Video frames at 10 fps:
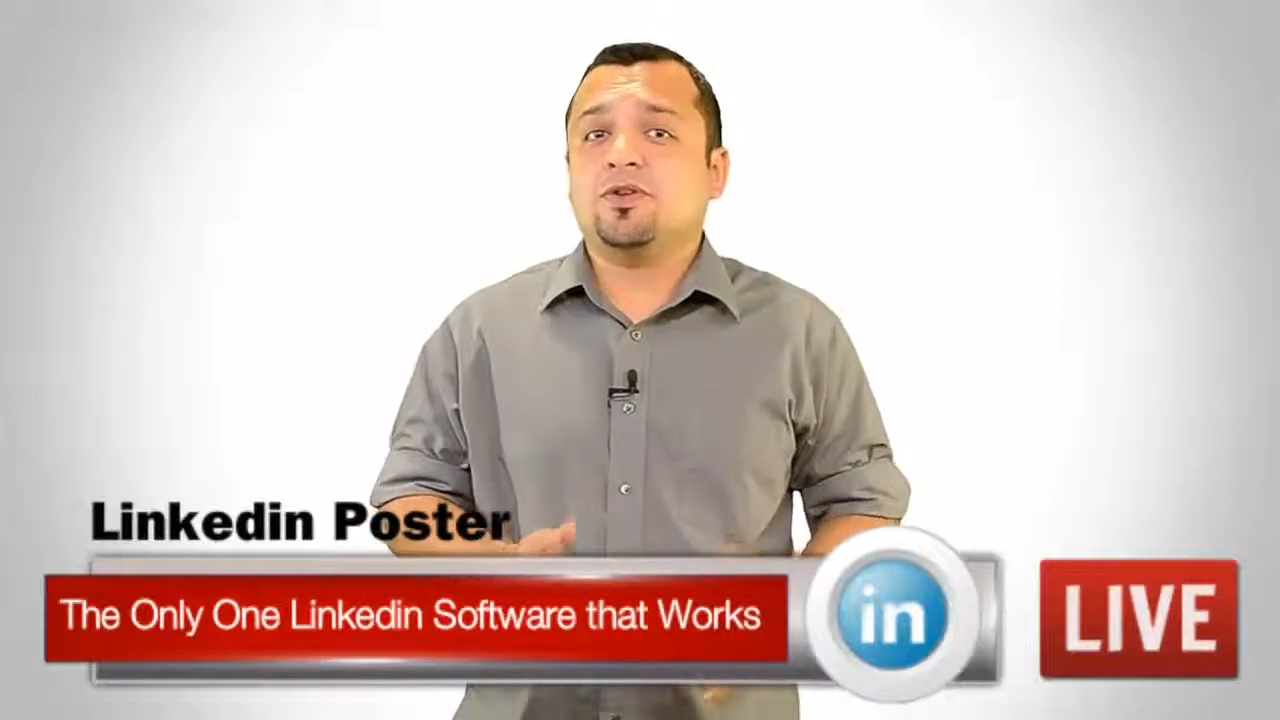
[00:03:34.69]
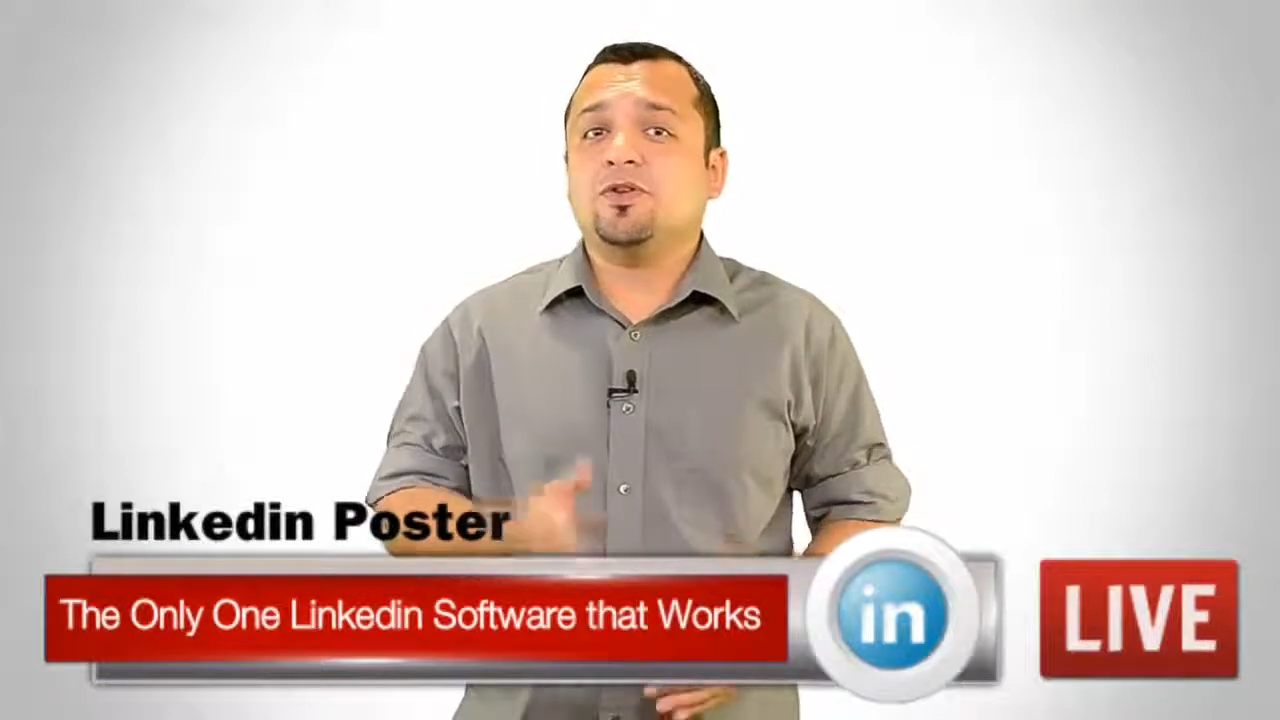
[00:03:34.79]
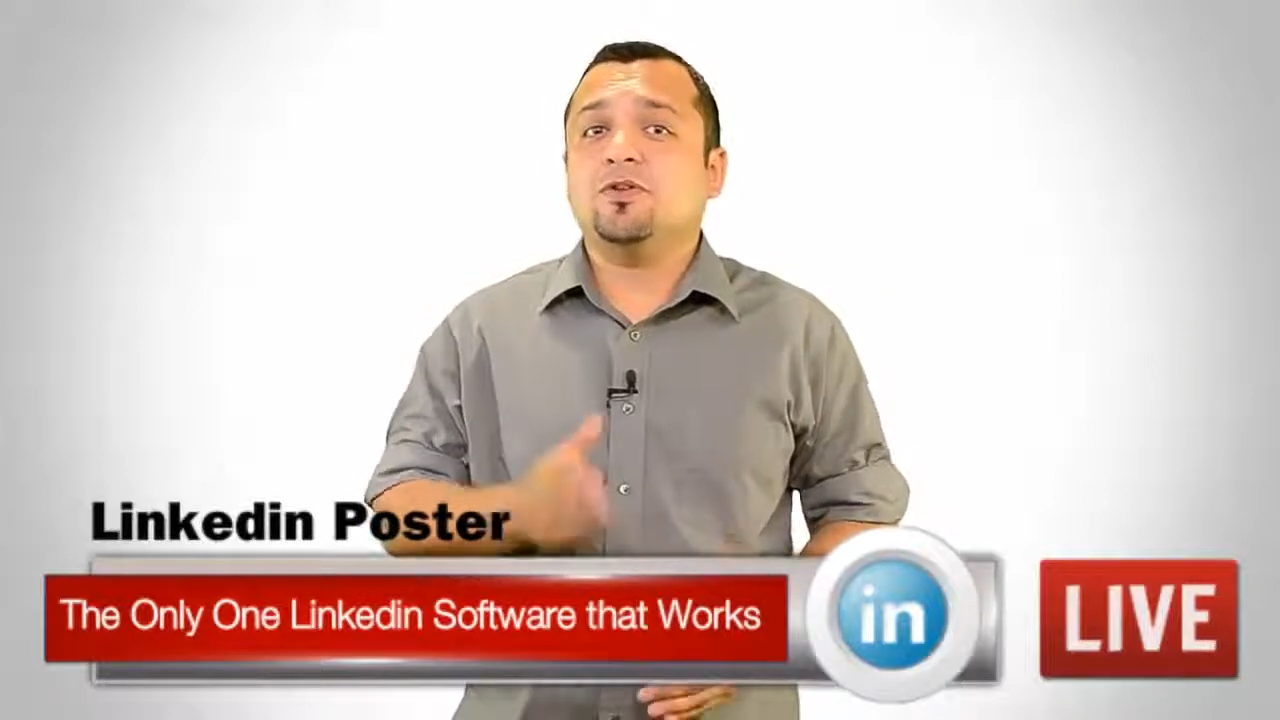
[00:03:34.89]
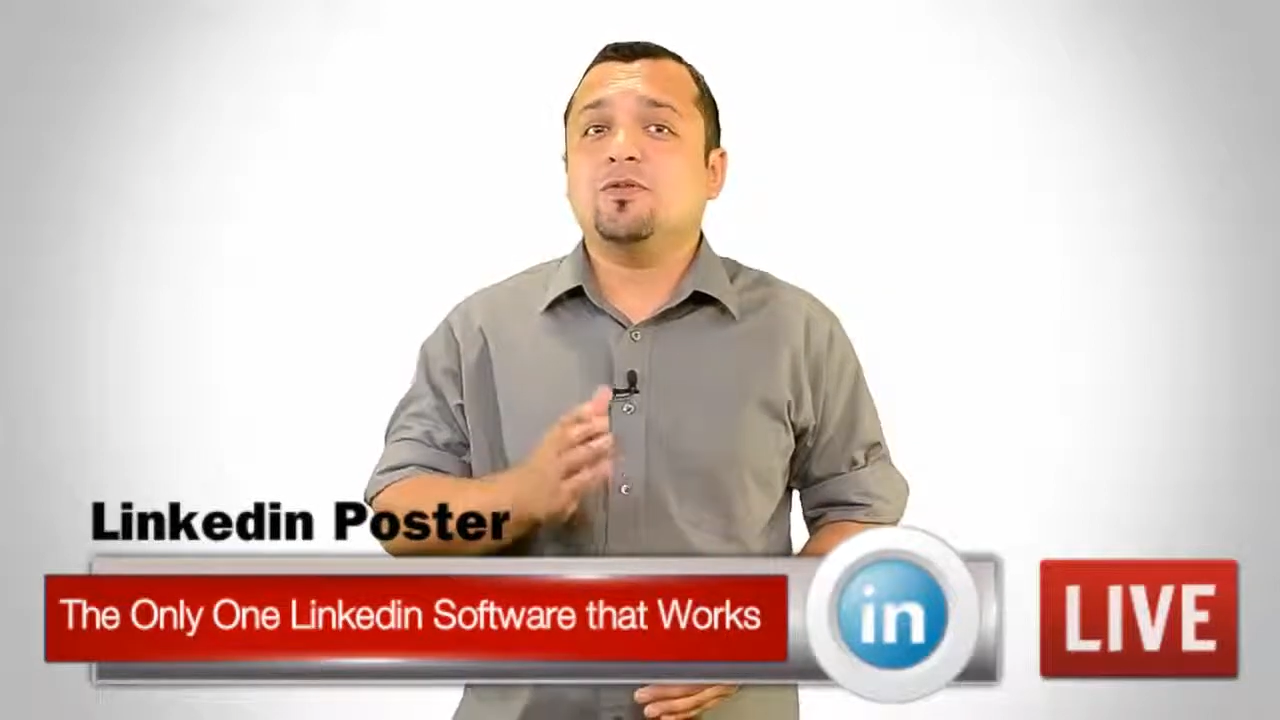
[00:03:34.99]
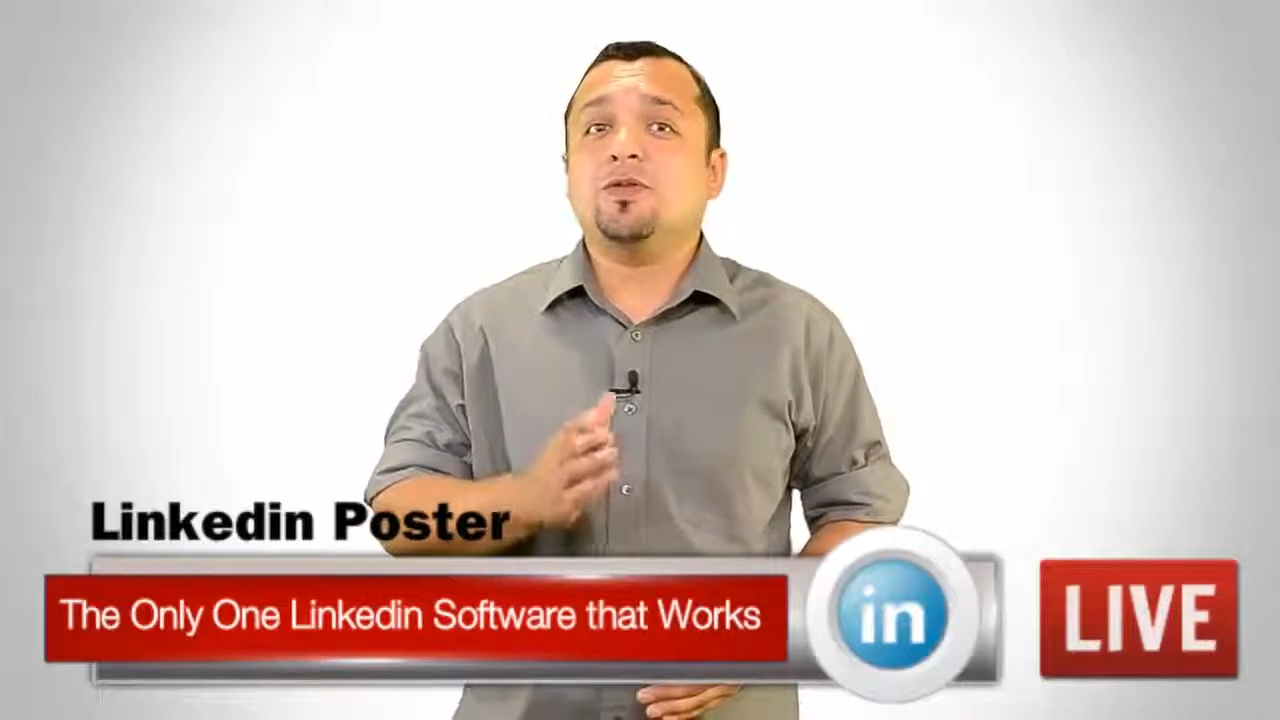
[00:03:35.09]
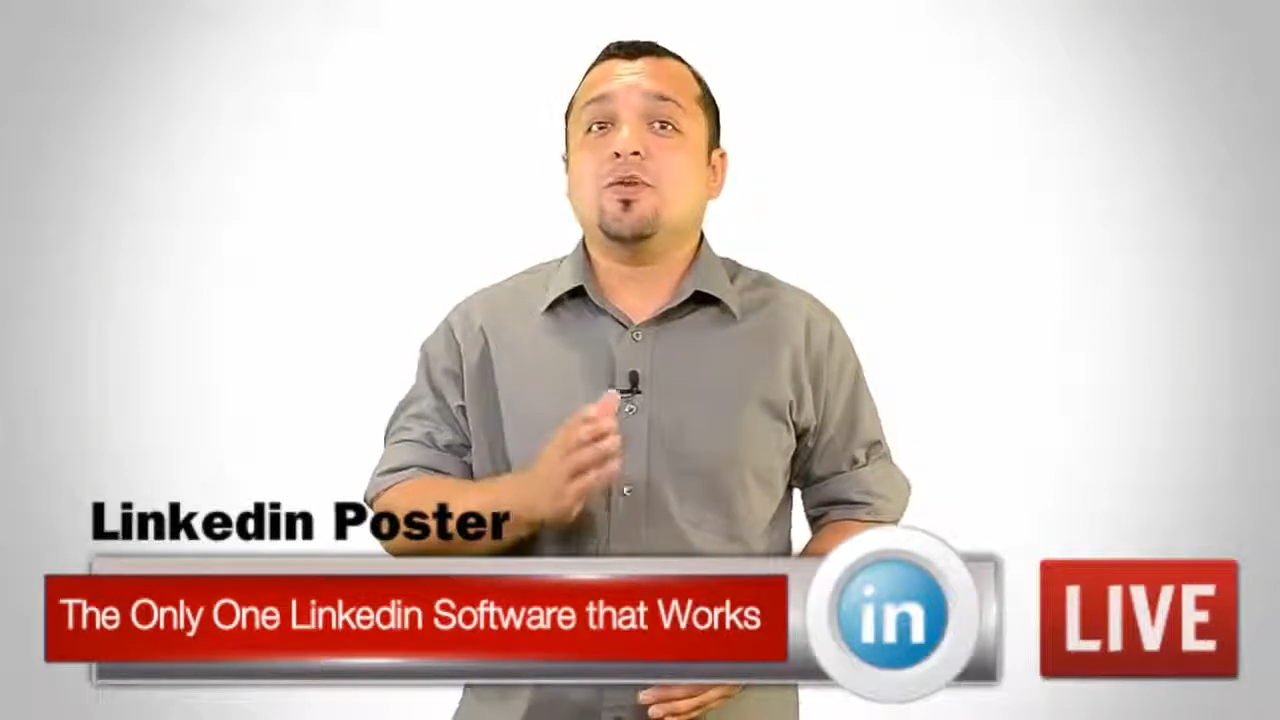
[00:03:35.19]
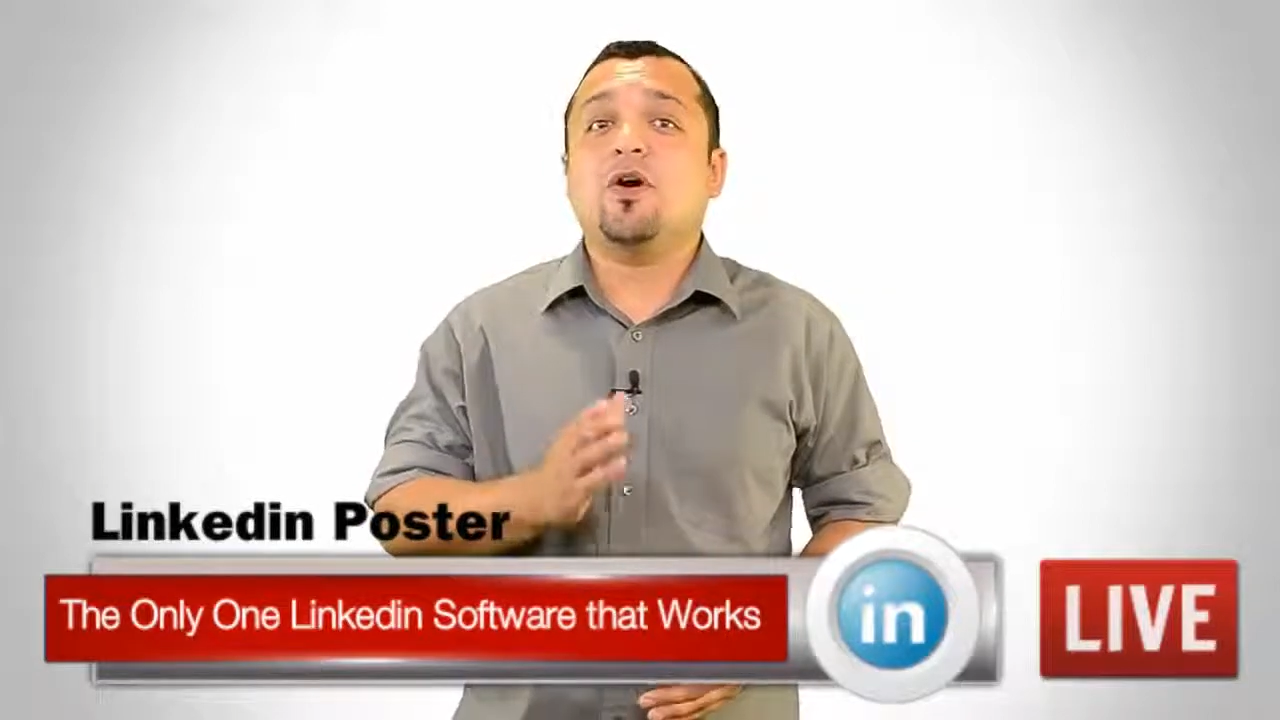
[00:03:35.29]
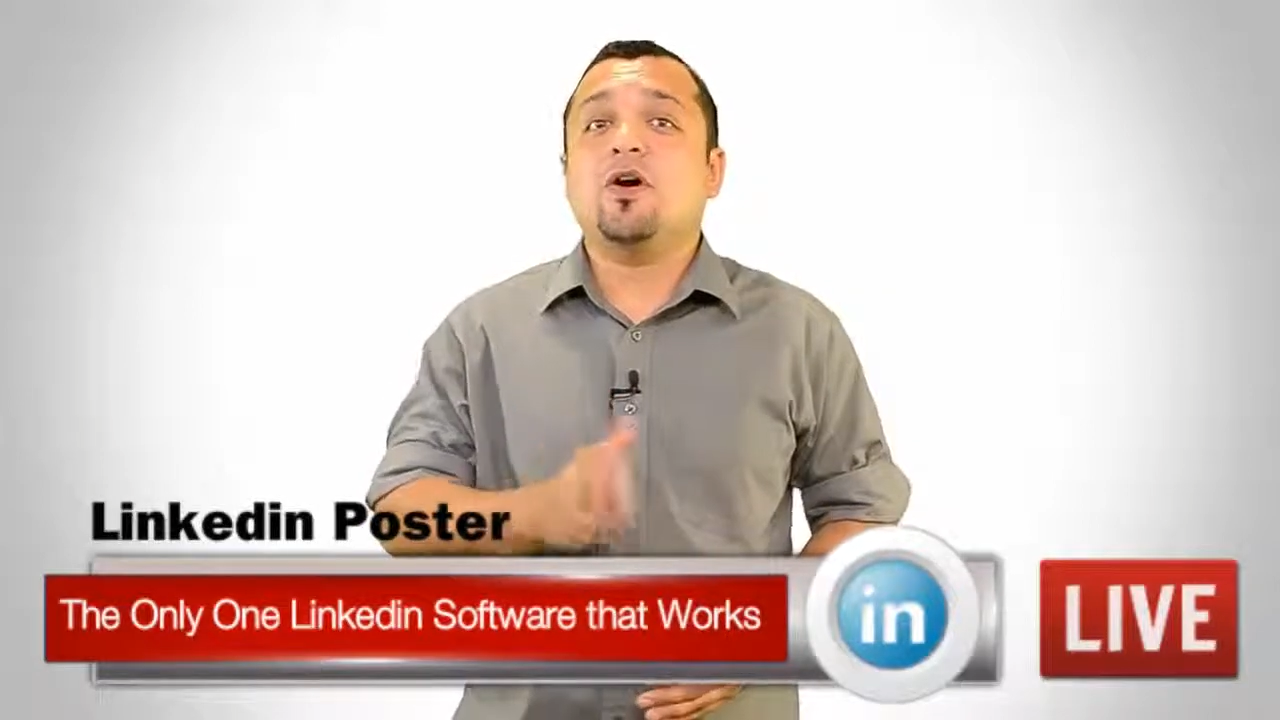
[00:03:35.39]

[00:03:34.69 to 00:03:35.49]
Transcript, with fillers: you view